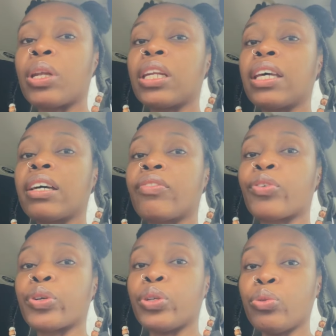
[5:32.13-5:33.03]
it look
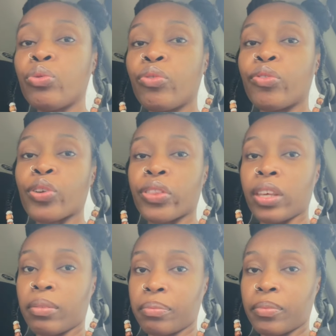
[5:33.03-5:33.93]
for you, for
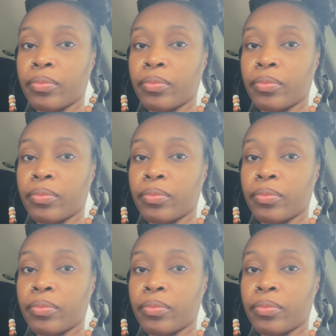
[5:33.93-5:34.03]
them.